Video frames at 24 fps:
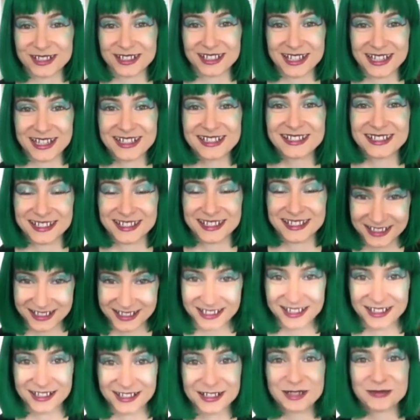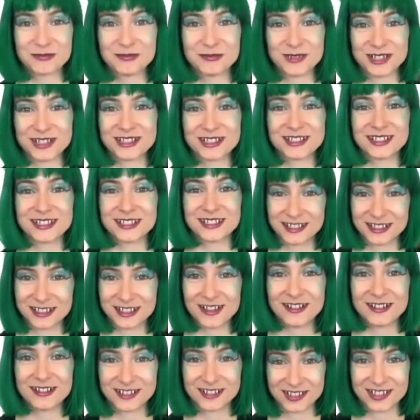like this, yes, but it is
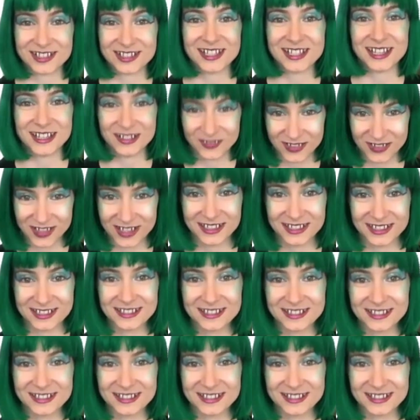hard to say, right?